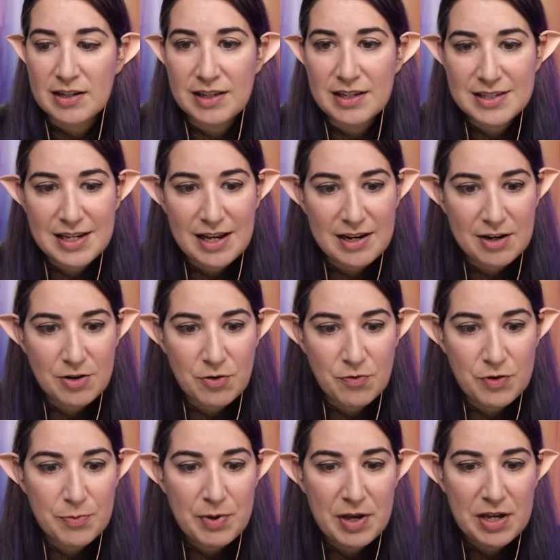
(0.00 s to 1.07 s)
Let's head on over
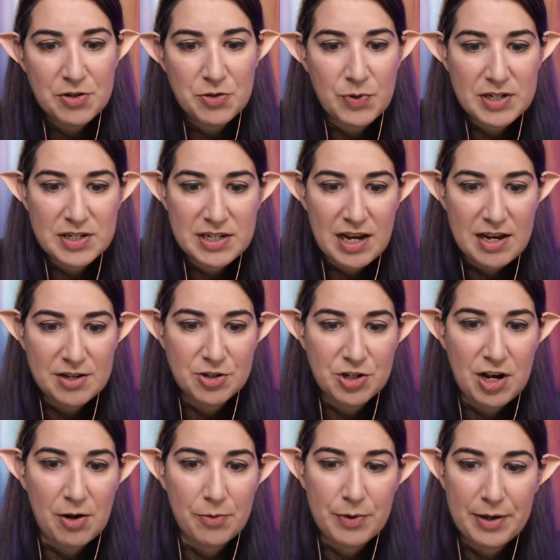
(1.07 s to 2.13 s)
to page 110,
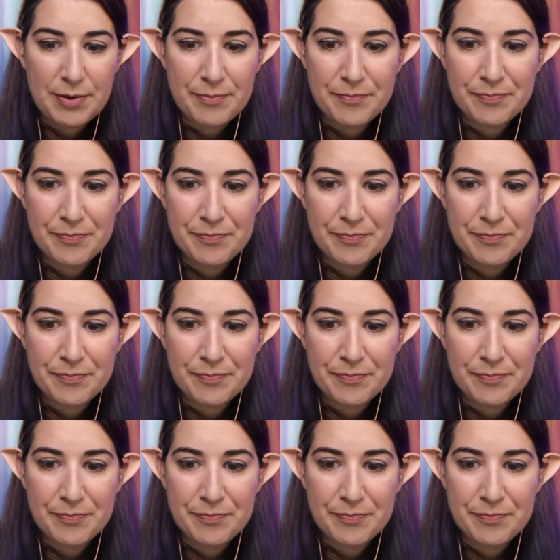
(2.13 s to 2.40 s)
shall we?